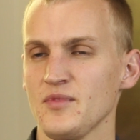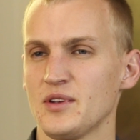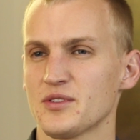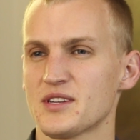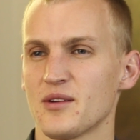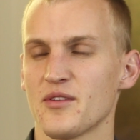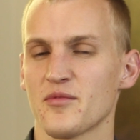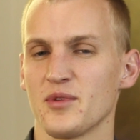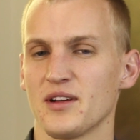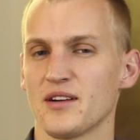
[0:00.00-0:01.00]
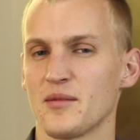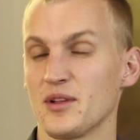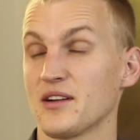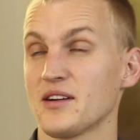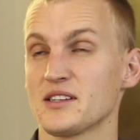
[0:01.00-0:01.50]
malaria.
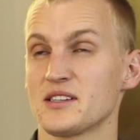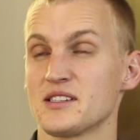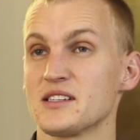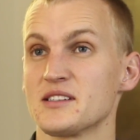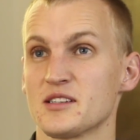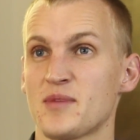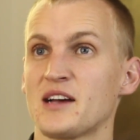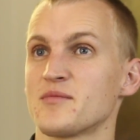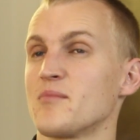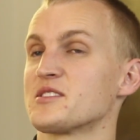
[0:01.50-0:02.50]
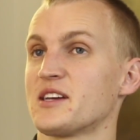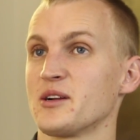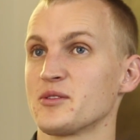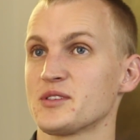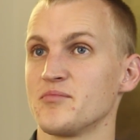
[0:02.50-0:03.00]
Malaria is a disease that's passed by
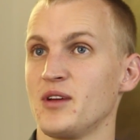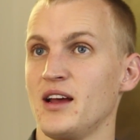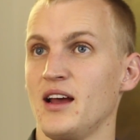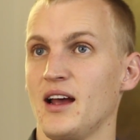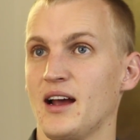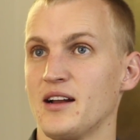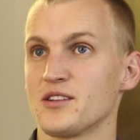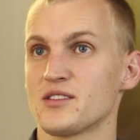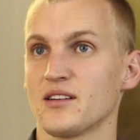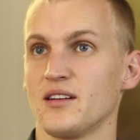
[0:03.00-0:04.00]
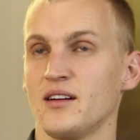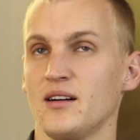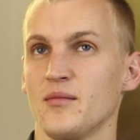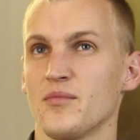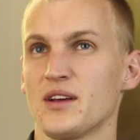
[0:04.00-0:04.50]
mosquitoes, and is
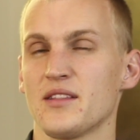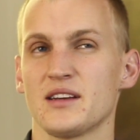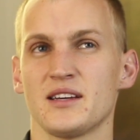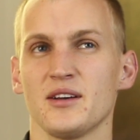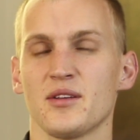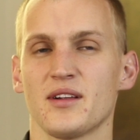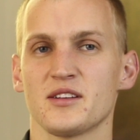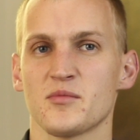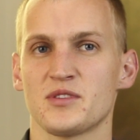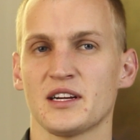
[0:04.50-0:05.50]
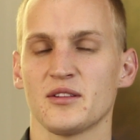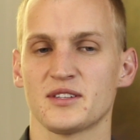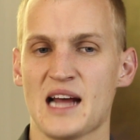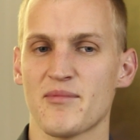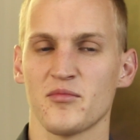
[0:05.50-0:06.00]
they tell you that it's a
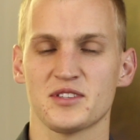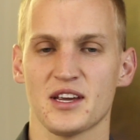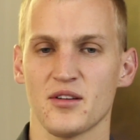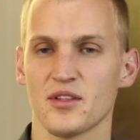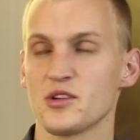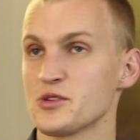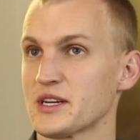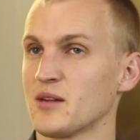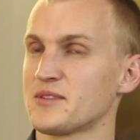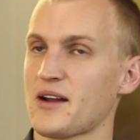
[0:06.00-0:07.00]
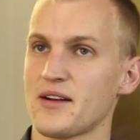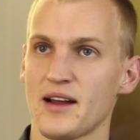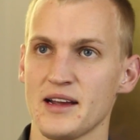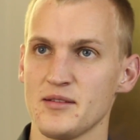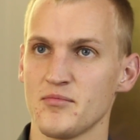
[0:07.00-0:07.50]
particular type of mosquito that usually comes out at
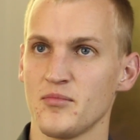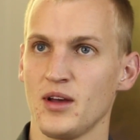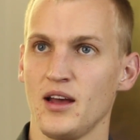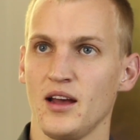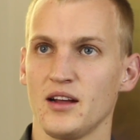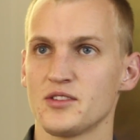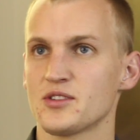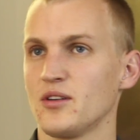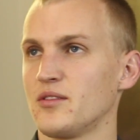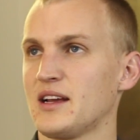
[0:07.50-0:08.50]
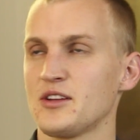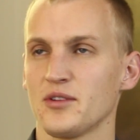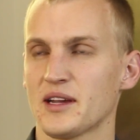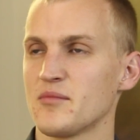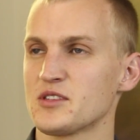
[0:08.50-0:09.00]
night. And so yeah,
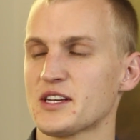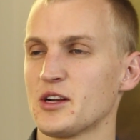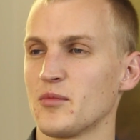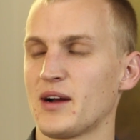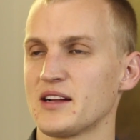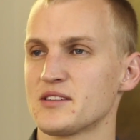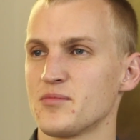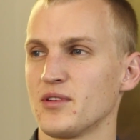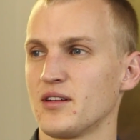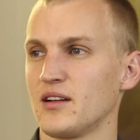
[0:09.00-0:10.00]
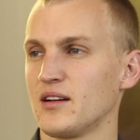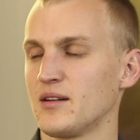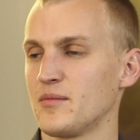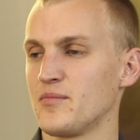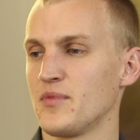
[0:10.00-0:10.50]
you'll get mosquito bites, but
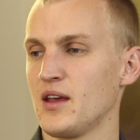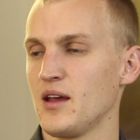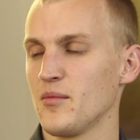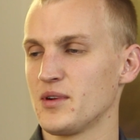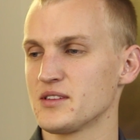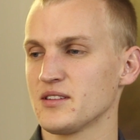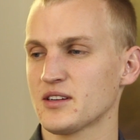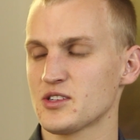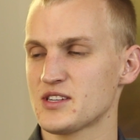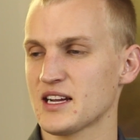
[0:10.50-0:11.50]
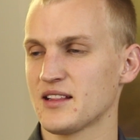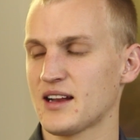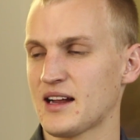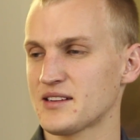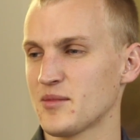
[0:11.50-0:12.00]
as long as you're taking
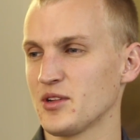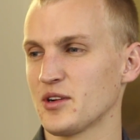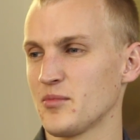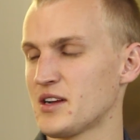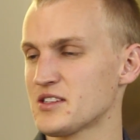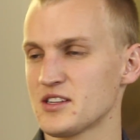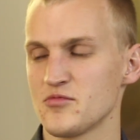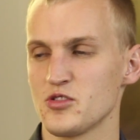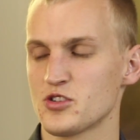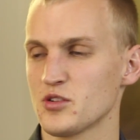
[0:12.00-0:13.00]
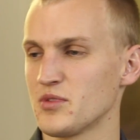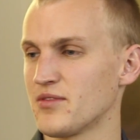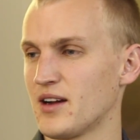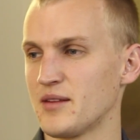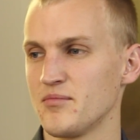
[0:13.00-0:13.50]
that anti-malarial medicine, you should be
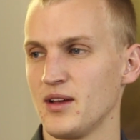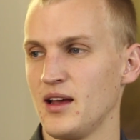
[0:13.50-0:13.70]
fine.